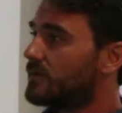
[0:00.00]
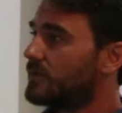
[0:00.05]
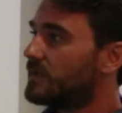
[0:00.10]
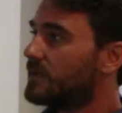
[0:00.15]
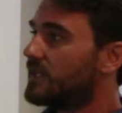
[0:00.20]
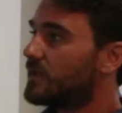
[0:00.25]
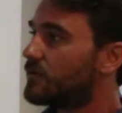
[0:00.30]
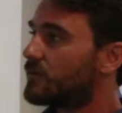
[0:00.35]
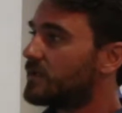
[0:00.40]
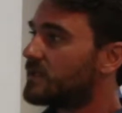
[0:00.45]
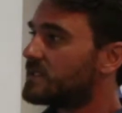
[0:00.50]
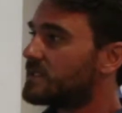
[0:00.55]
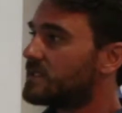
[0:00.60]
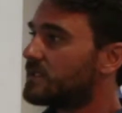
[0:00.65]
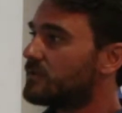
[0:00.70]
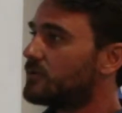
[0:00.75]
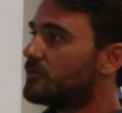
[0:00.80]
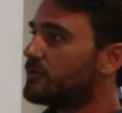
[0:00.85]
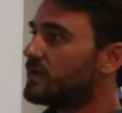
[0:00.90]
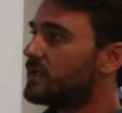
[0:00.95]

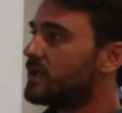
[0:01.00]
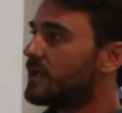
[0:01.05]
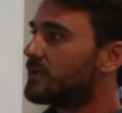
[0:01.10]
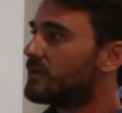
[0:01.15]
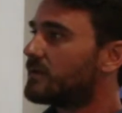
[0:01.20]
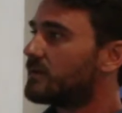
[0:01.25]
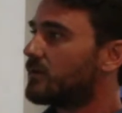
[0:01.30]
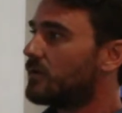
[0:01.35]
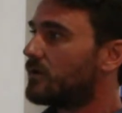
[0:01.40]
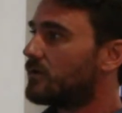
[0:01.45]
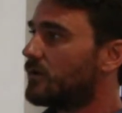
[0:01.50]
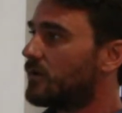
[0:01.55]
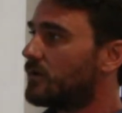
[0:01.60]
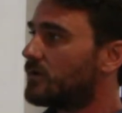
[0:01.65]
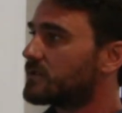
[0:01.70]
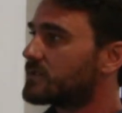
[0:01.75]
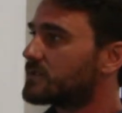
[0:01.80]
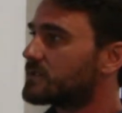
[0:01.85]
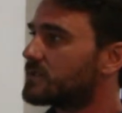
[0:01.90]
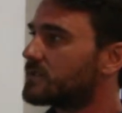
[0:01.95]
decreasing, you will get a
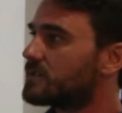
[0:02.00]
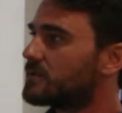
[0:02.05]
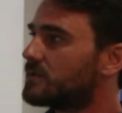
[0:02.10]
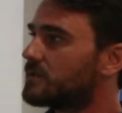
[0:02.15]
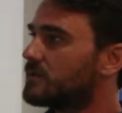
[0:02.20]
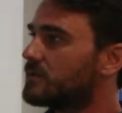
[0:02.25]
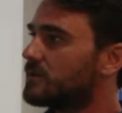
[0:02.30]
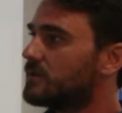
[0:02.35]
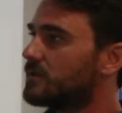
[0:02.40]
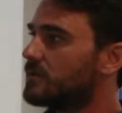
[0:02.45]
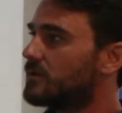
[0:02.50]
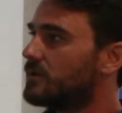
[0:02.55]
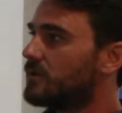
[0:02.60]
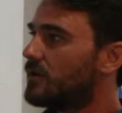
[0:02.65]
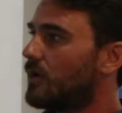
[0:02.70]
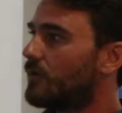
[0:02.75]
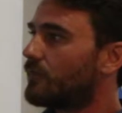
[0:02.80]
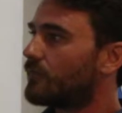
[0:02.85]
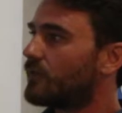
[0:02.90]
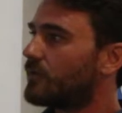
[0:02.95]
loss
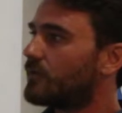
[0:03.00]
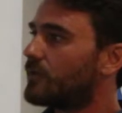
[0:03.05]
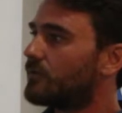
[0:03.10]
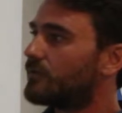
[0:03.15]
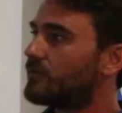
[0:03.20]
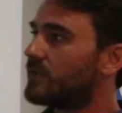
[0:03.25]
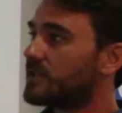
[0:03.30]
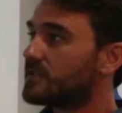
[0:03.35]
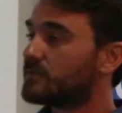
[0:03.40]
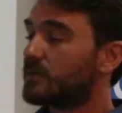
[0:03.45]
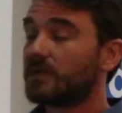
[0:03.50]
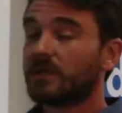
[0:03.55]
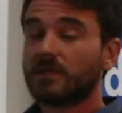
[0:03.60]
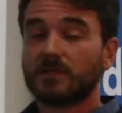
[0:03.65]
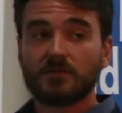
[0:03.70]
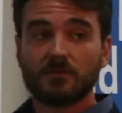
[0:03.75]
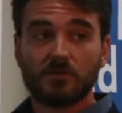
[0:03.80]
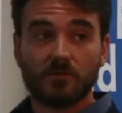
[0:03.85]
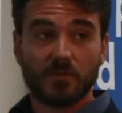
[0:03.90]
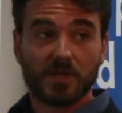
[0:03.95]
of runoff. That's
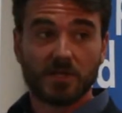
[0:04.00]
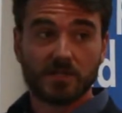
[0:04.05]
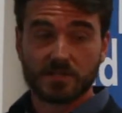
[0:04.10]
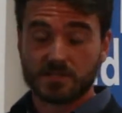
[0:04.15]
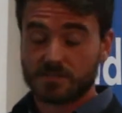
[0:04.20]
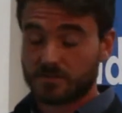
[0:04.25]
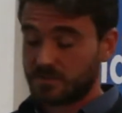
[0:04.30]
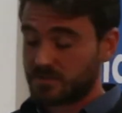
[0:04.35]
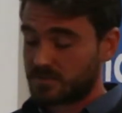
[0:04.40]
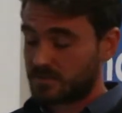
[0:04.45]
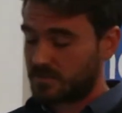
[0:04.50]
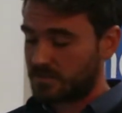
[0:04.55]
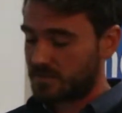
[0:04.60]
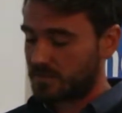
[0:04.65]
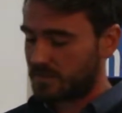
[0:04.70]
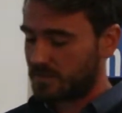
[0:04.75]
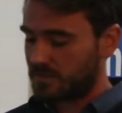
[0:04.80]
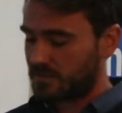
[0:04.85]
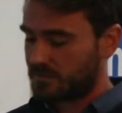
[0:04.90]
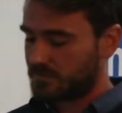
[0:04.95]
why the melt is
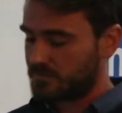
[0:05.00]
concerning.